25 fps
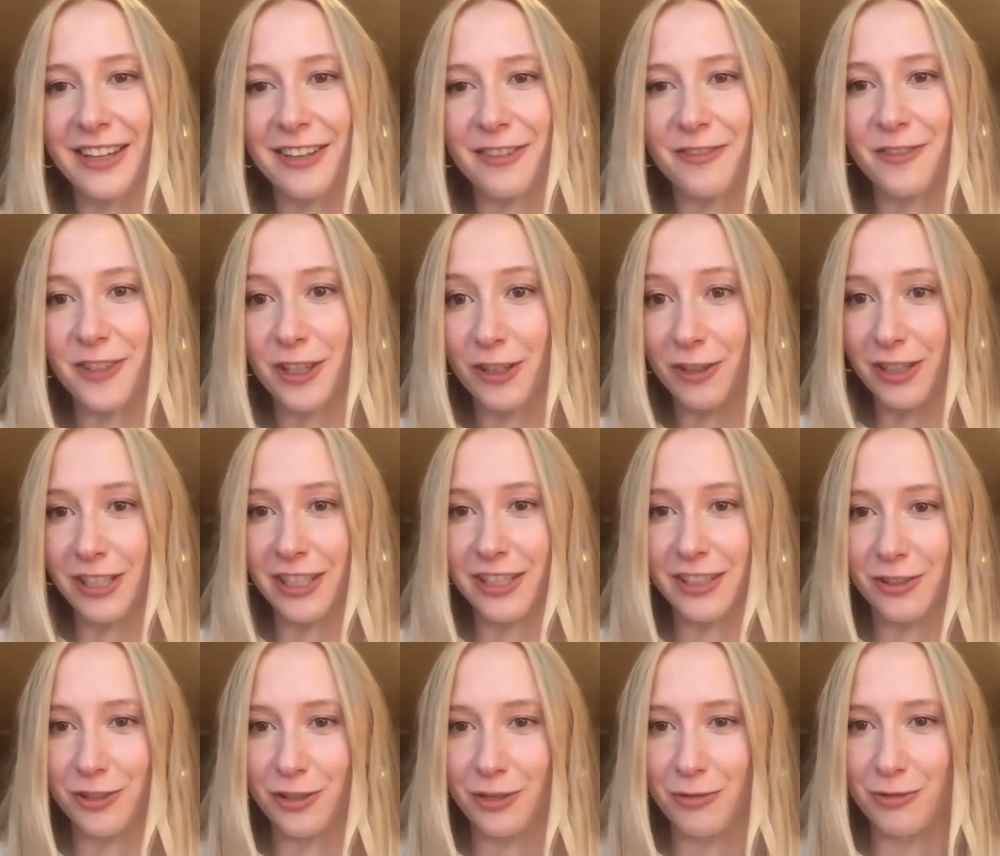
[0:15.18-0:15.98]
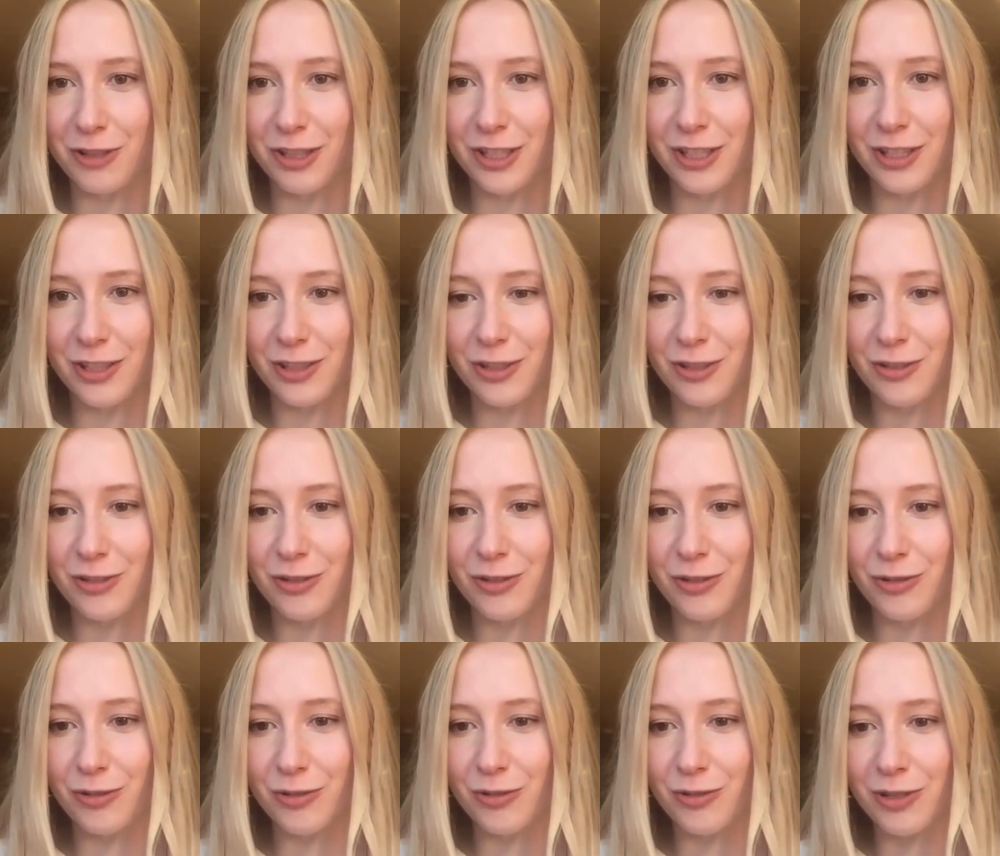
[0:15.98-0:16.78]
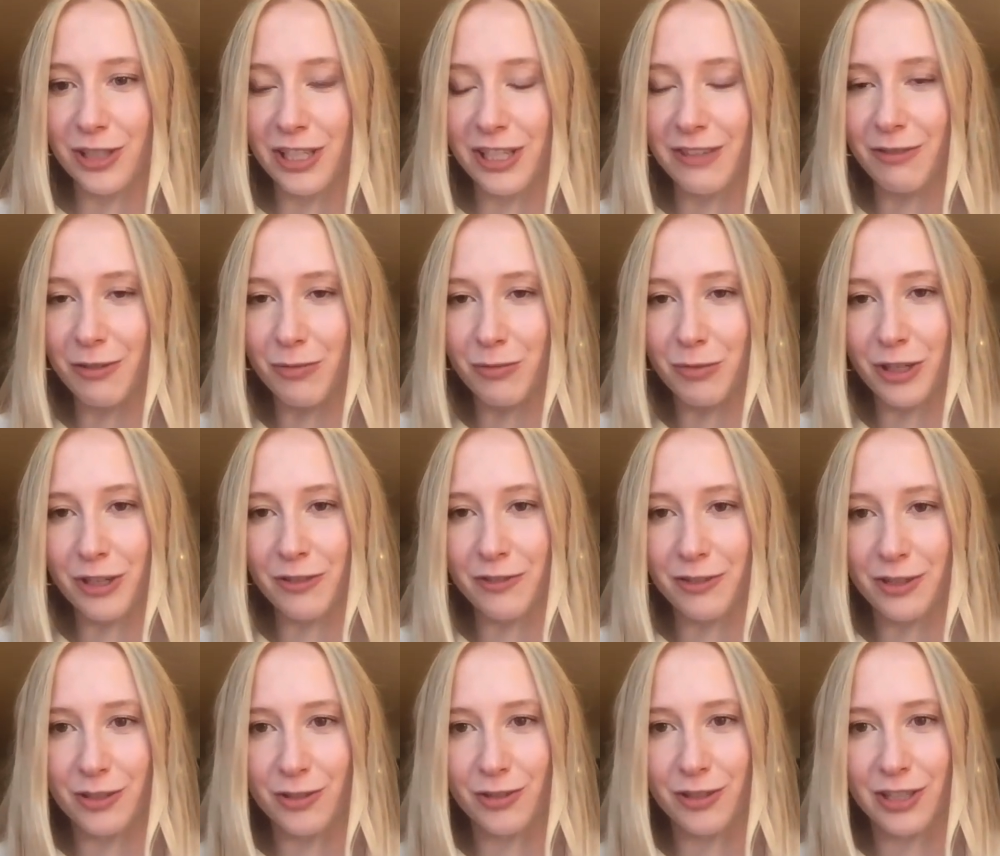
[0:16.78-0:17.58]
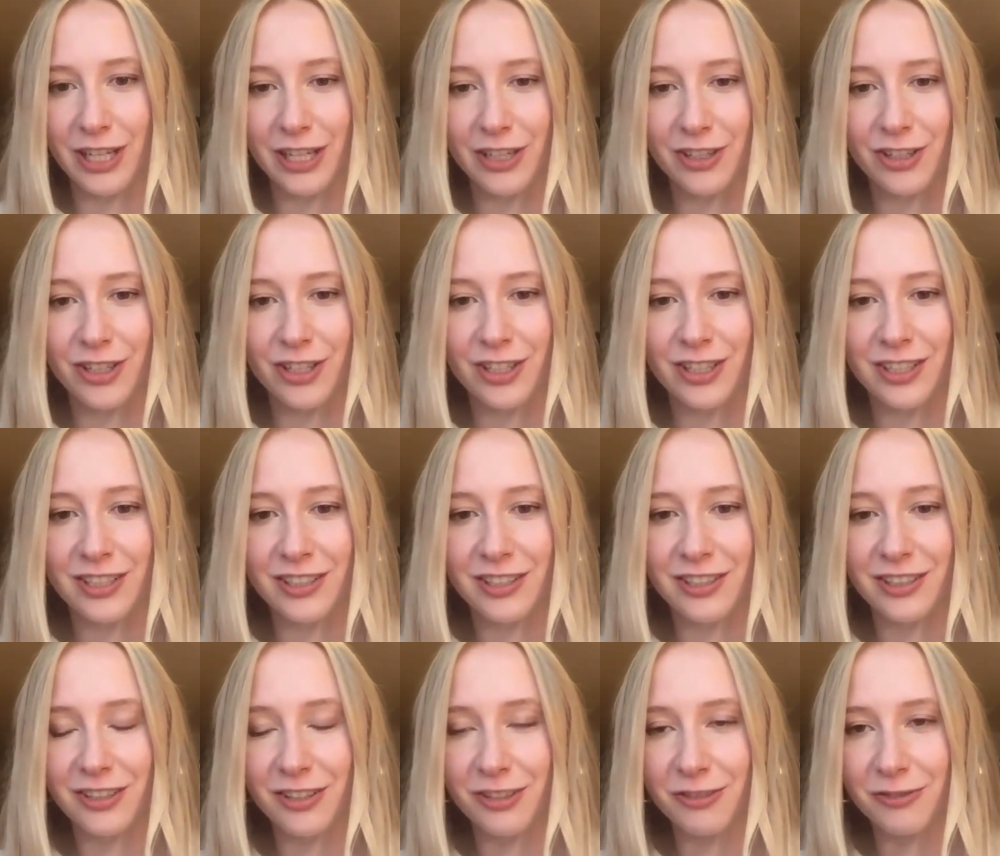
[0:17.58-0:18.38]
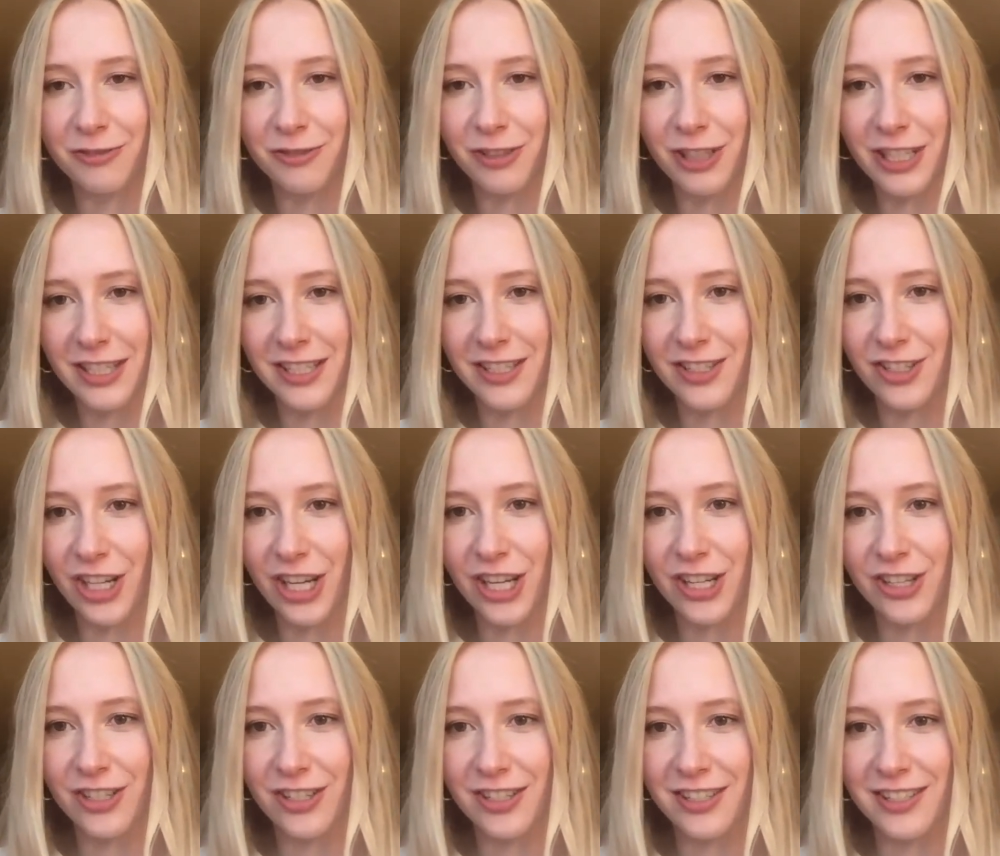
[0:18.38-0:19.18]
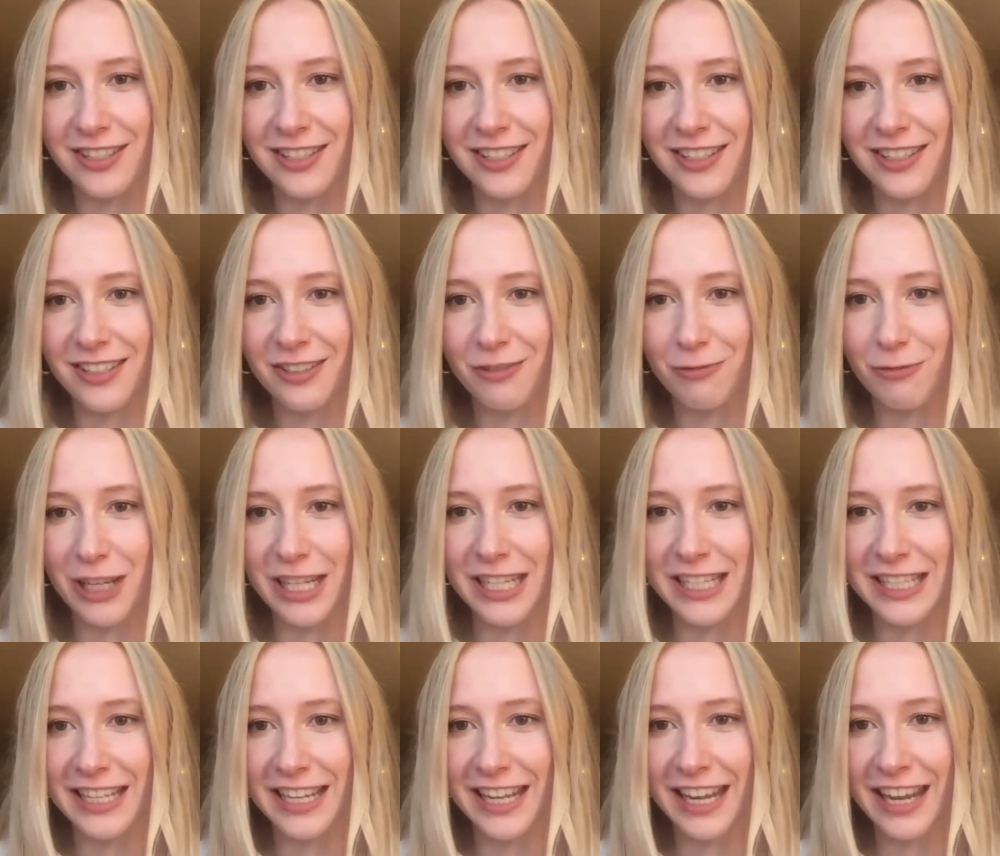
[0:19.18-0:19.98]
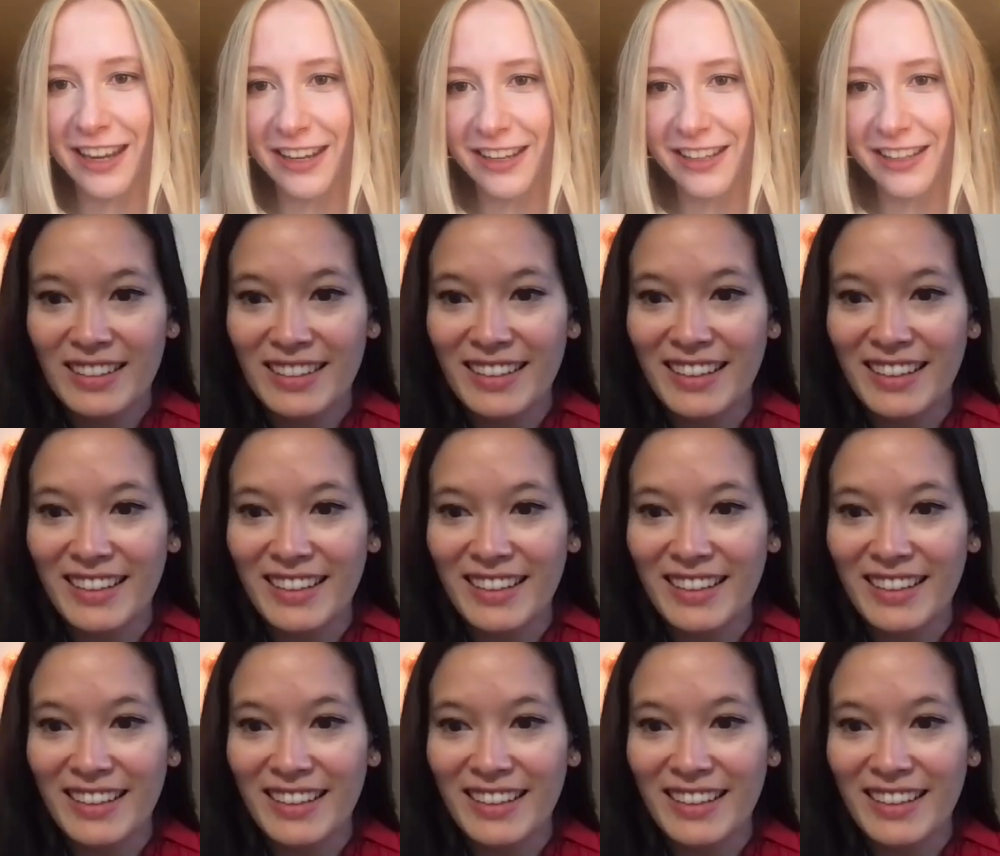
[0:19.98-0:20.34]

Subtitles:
Fiona, do you want to give a brief introduction of recent changes in YTA?